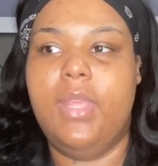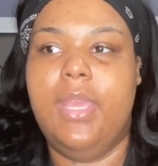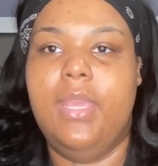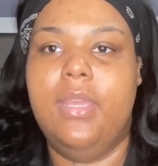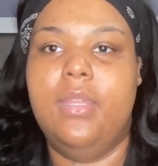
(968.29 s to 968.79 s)

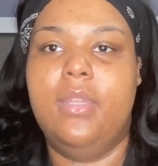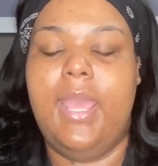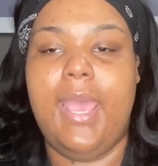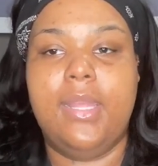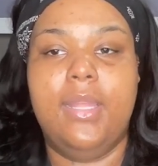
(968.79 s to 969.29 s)
and
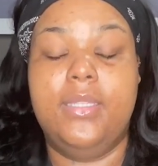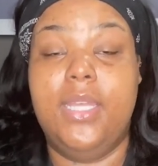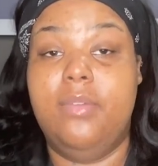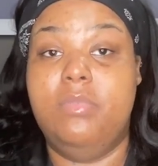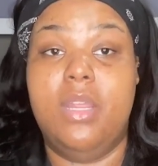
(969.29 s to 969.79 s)
act like
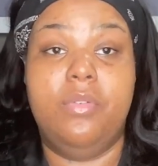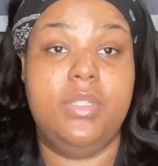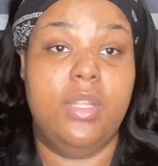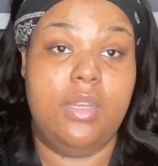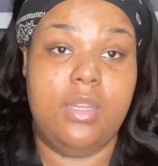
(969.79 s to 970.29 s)
they've never
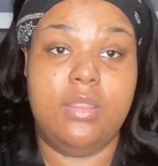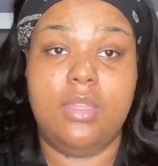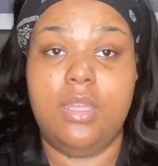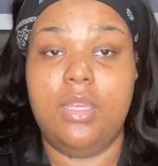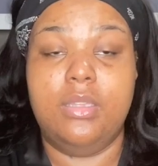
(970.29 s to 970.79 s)
done
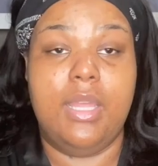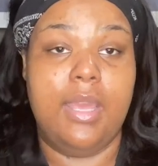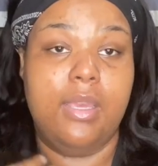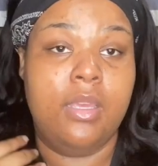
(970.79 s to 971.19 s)
anything, like